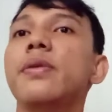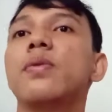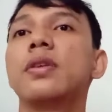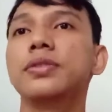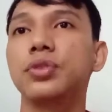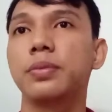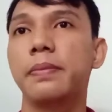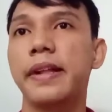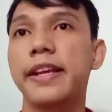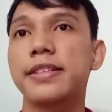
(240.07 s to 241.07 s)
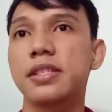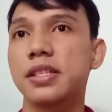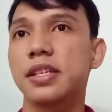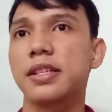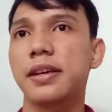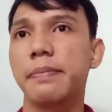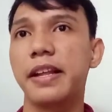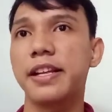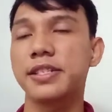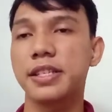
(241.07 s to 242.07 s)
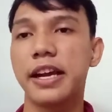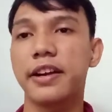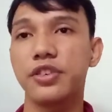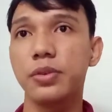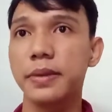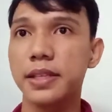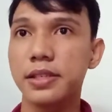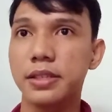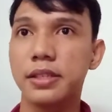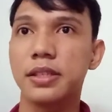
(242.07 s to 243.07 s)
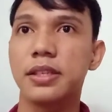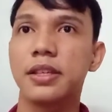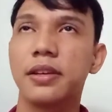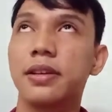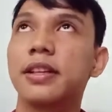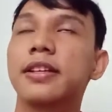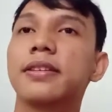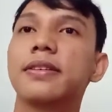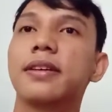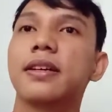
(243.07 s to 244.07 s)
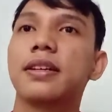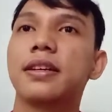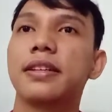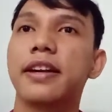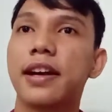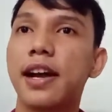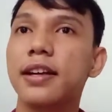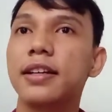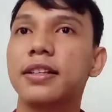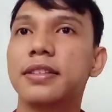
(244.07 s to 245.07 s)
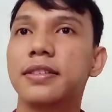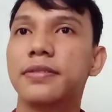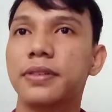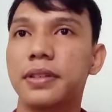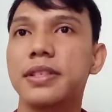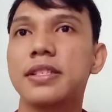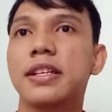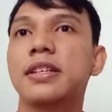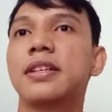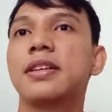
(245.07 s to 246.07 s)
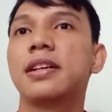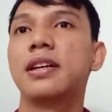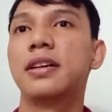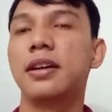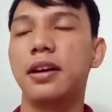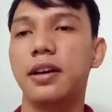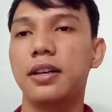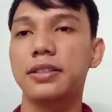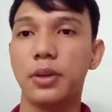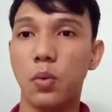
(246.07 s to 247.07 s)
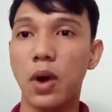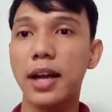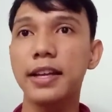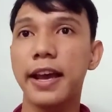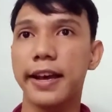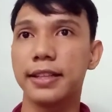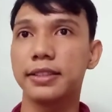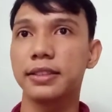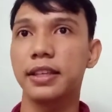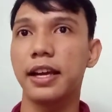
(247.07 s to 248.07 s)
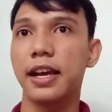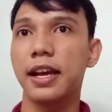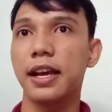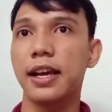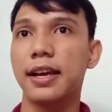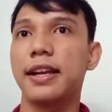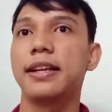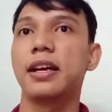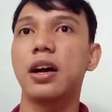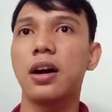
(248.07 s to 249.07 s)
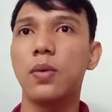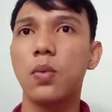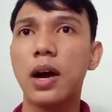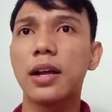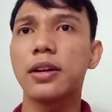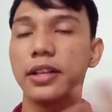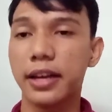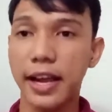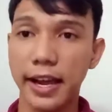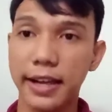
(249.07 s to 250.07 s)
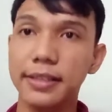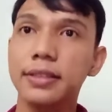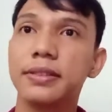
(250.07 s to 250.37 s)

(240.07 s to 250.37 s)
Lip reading: want to balance the arguments, there are first, on the one hand, and the other hand,